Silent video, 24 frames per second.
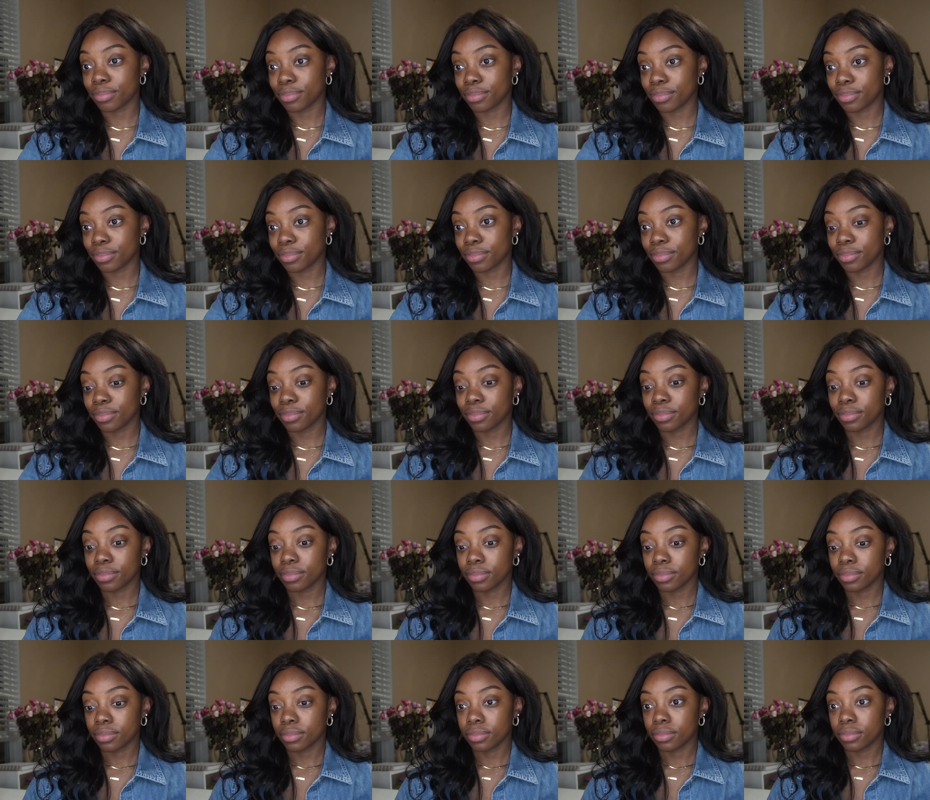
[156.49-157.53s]

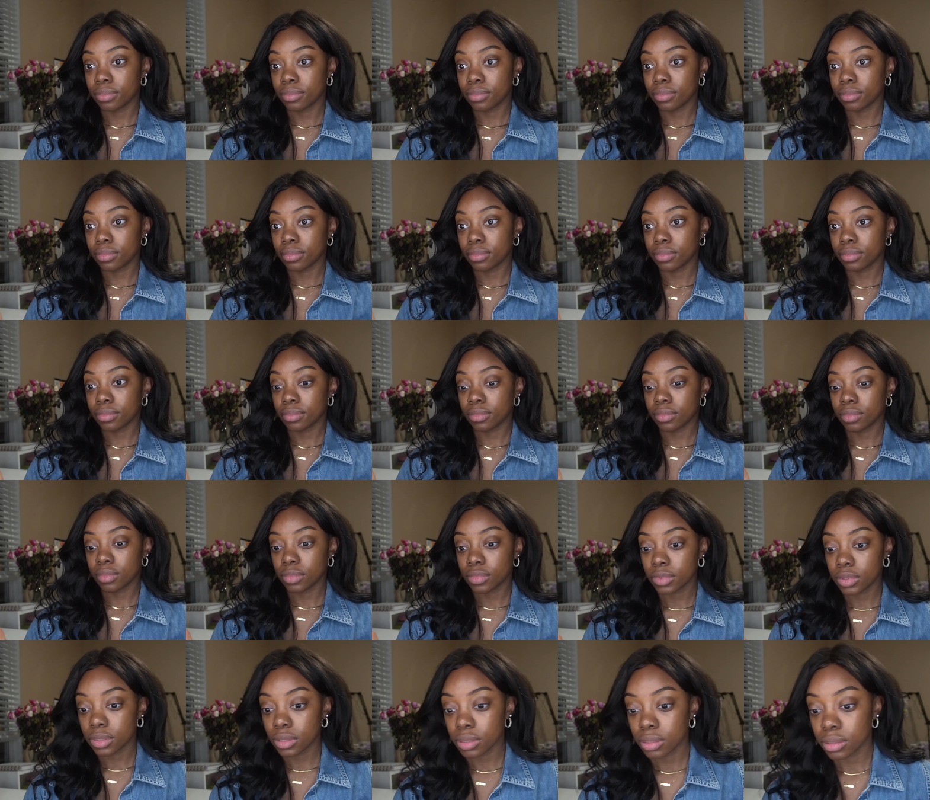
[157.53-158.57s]

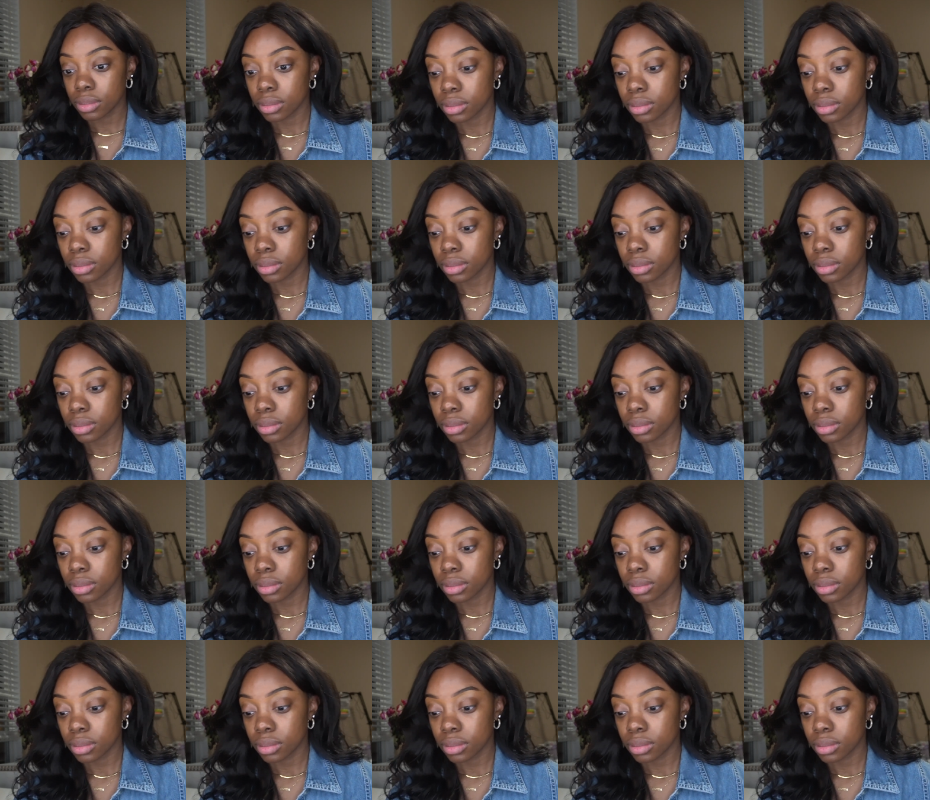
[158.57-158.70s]
(no one is talking)